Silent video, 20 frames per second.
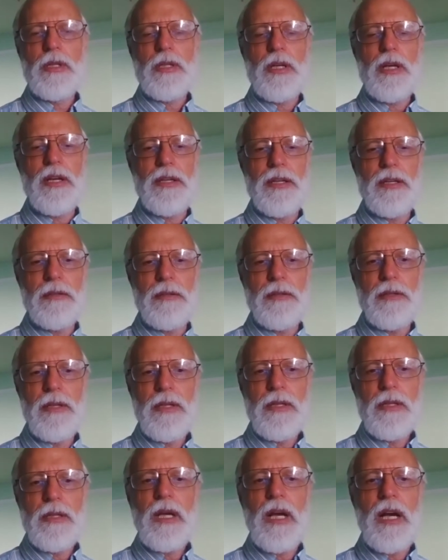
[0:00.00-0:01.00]
in
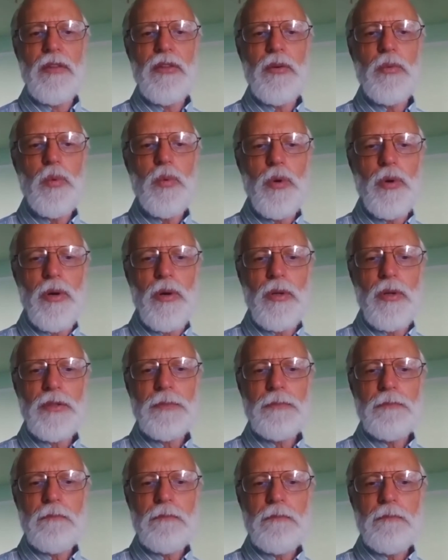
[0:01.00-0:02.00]
the world.
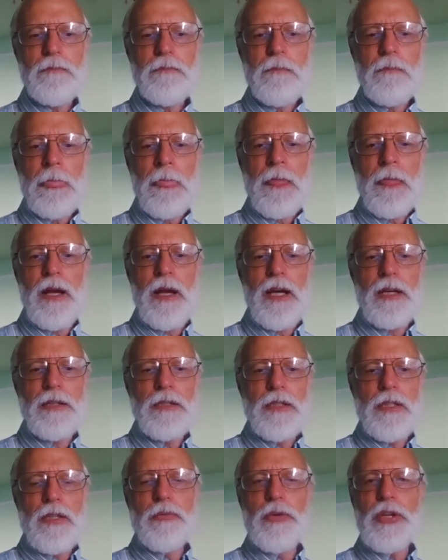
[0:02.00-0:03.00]

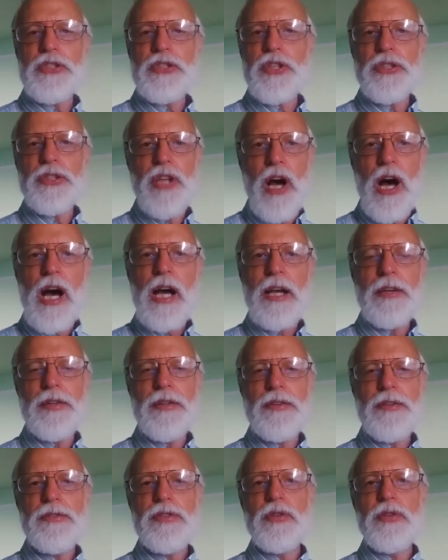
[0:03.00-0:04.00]
Richard
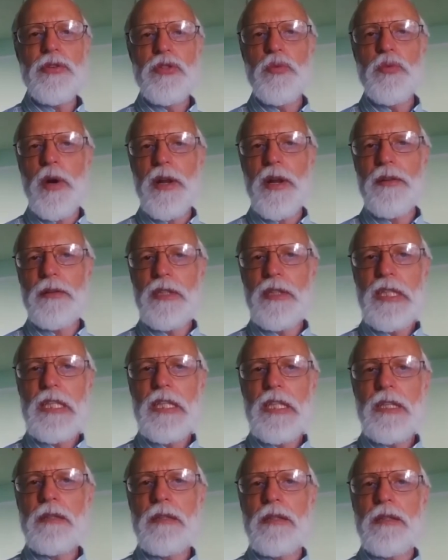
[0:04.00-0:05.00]
Dawkins, who's one of the
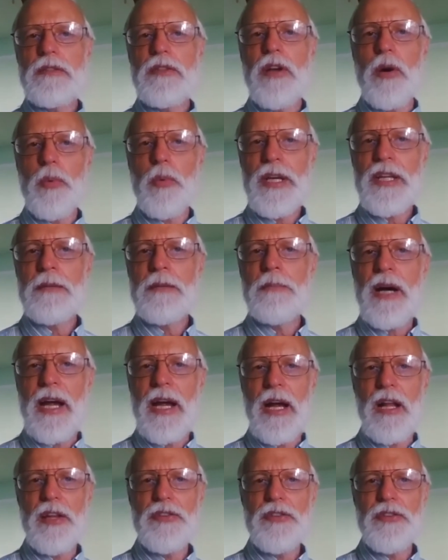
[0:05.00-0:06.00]
leading Darwinian
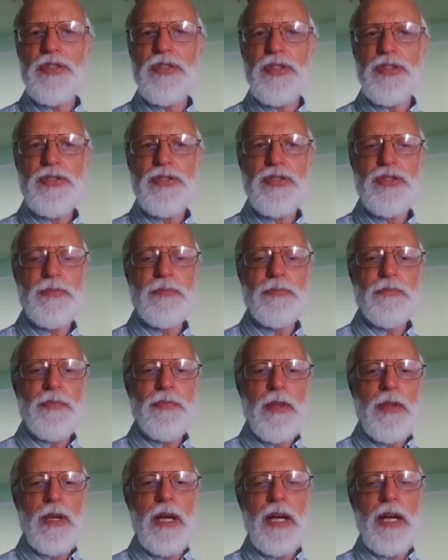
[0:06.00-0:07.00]

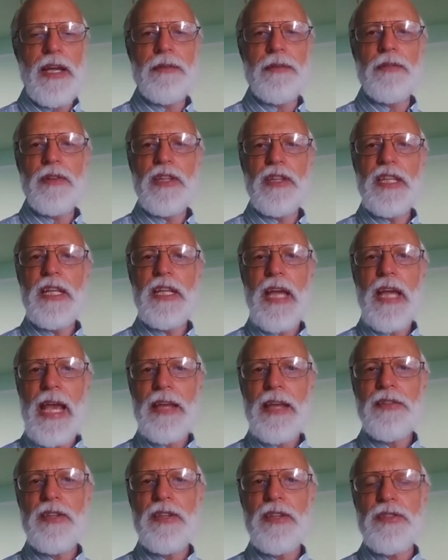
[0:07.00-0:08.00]
biologists and leading
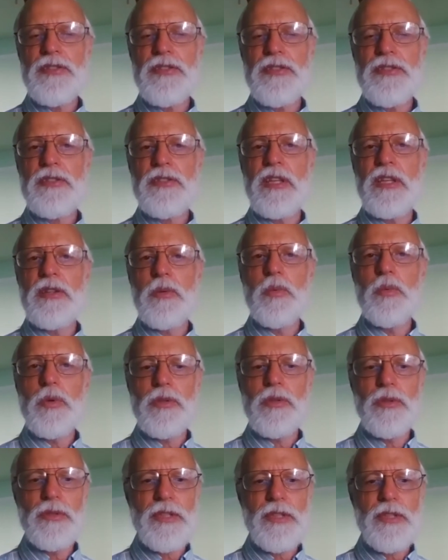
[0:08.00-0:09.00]
atheists in the
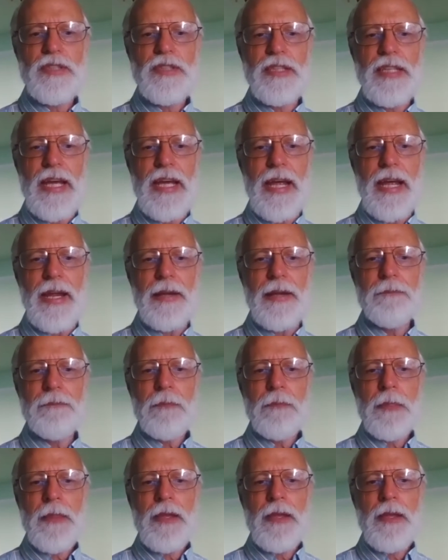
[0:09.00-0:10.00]
world today,
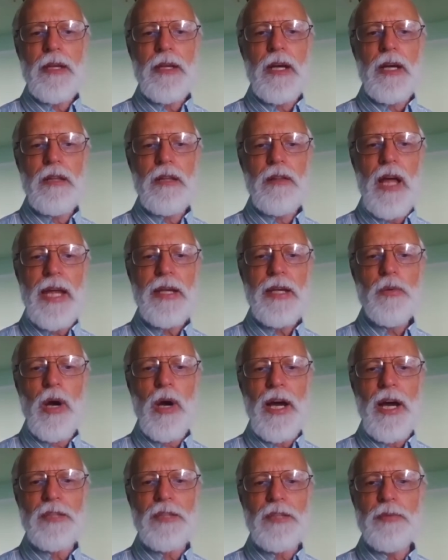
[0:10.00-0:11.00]

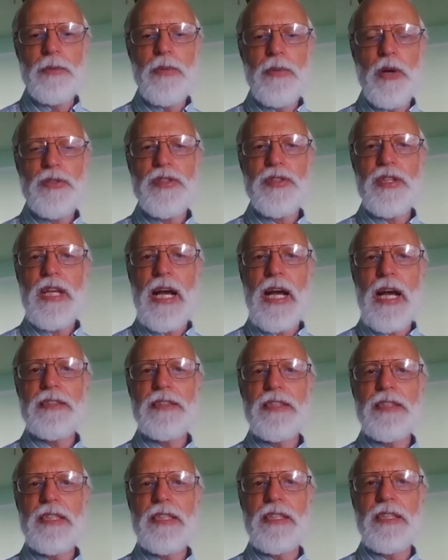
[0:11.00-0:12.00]
likewise promotes the
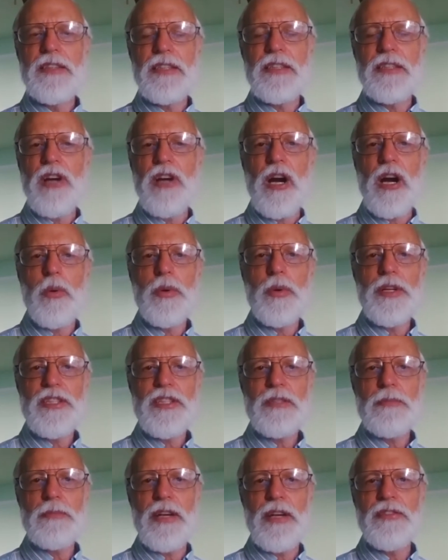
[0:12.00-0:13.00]
idea that
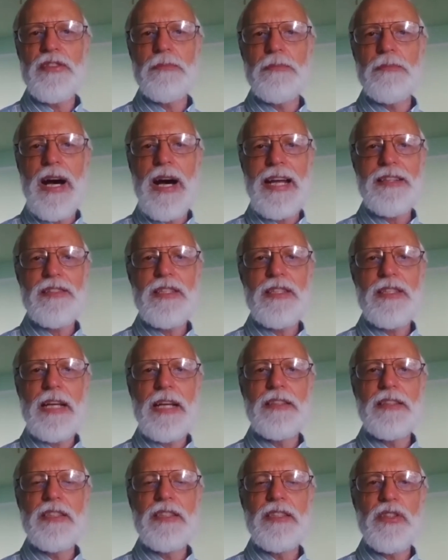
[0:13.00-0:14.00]
Darwinism undermines the
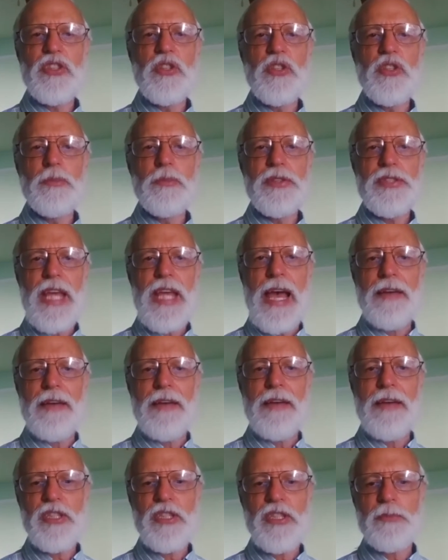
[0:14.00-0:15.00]
idea that humans have
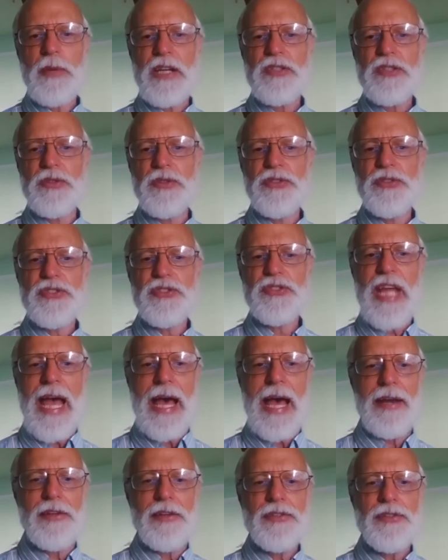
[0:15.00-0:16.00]
any special
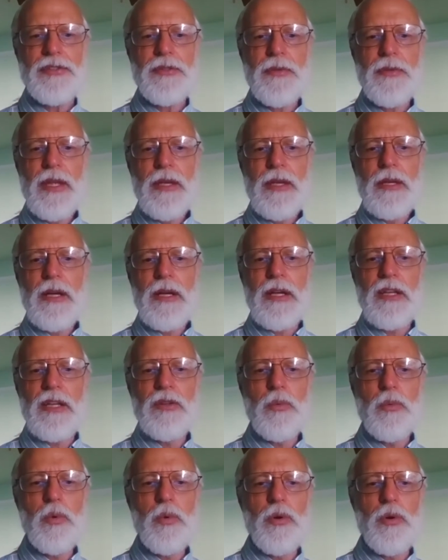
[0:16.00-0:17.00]
status in
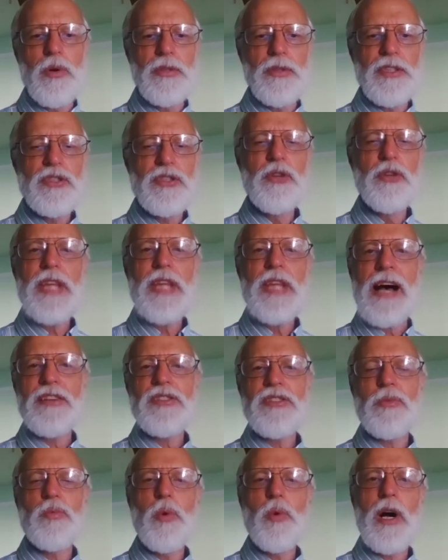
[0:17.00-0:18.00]
the world. In
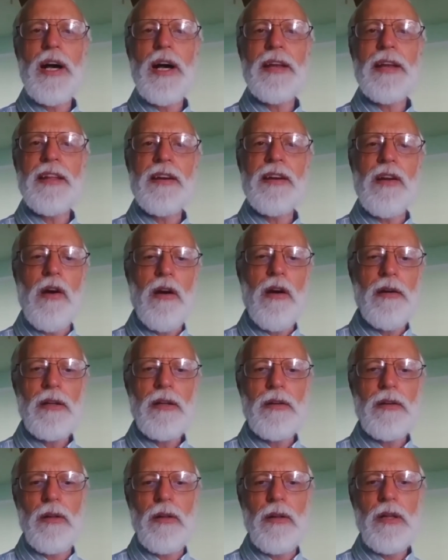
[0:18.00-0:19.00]
2001, in an
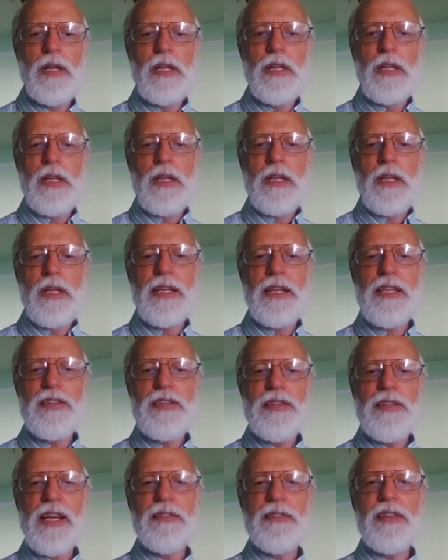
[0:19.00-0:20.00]
article, he
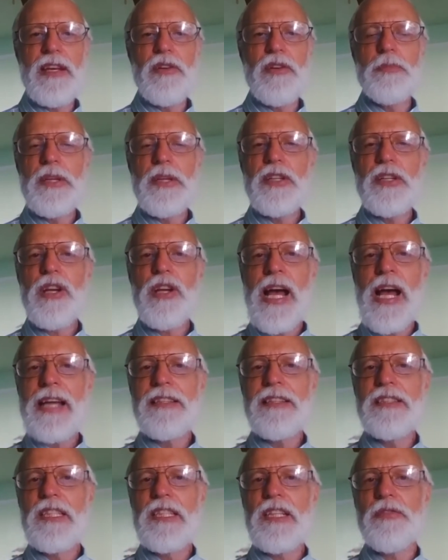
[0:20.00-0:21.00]
said that it would be a good
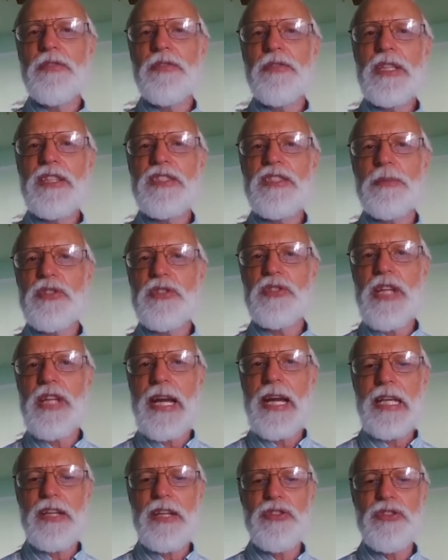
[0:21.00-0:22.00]
idea if we did some
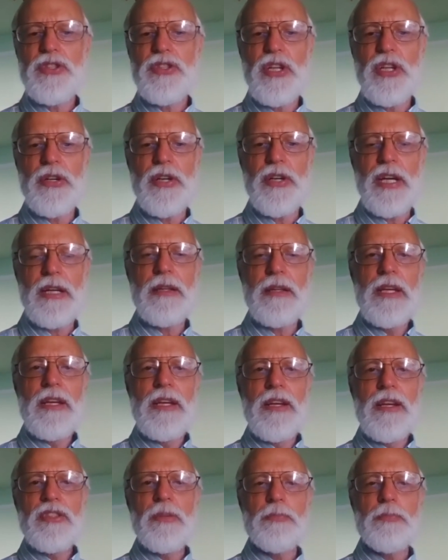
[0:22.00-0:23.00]
genetic engineering
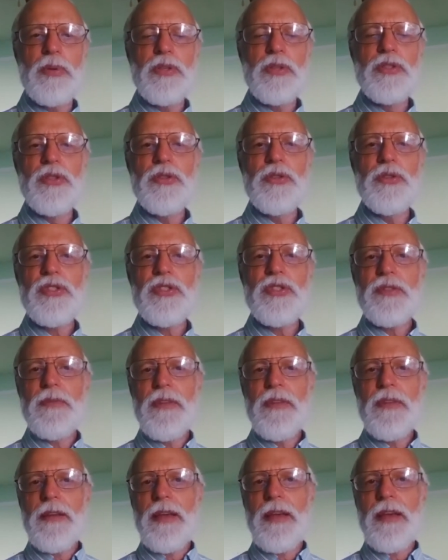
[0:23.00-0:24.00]
to
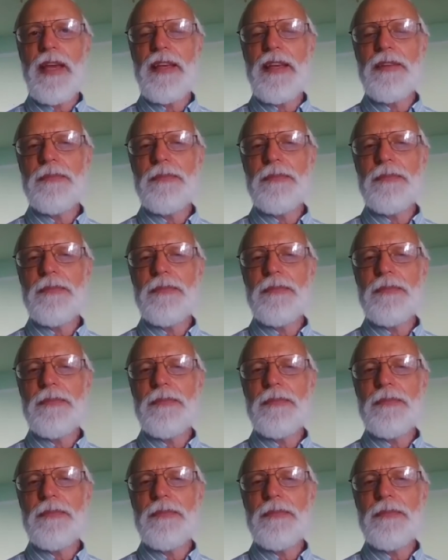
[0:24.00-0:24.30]
produce a